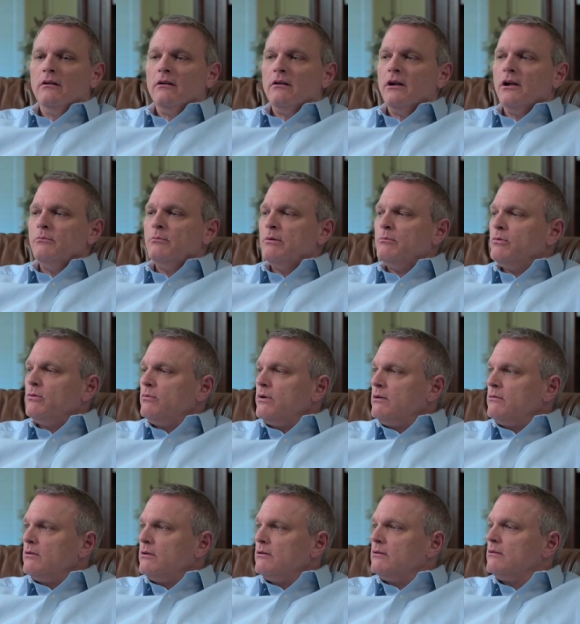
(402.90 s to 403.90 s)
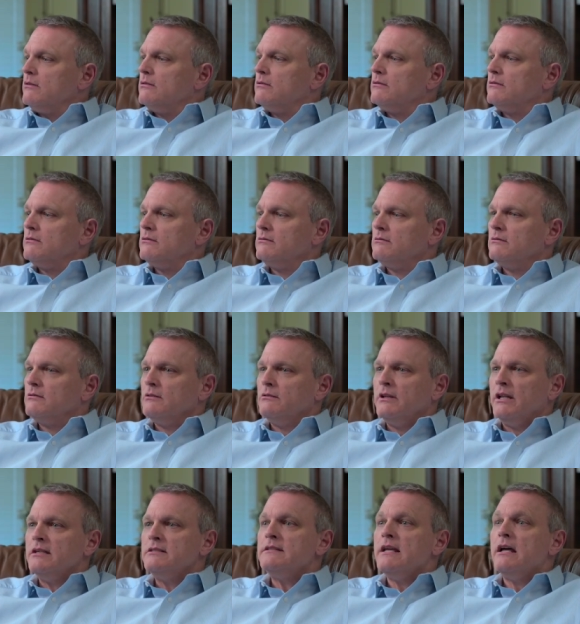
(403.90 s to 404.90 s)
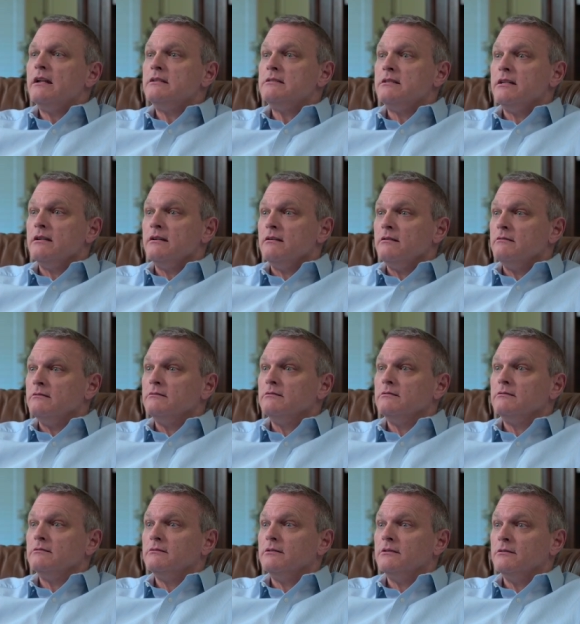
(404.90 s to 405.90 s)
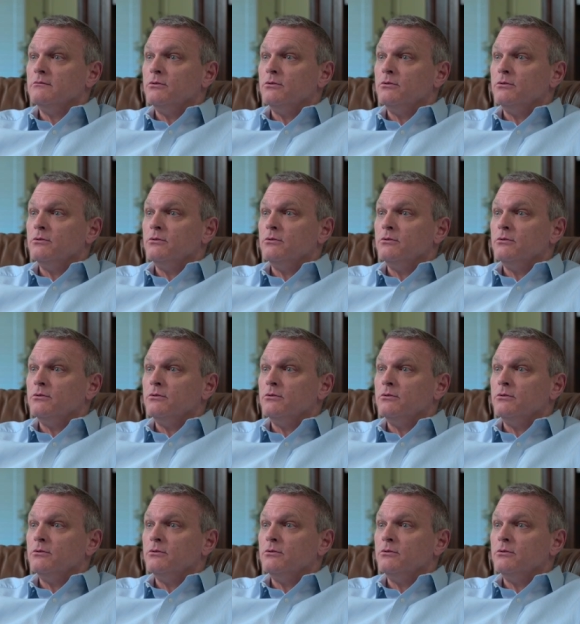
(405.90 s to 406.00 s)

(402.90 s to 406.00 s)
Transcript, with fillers: I remember we were they sat us down in the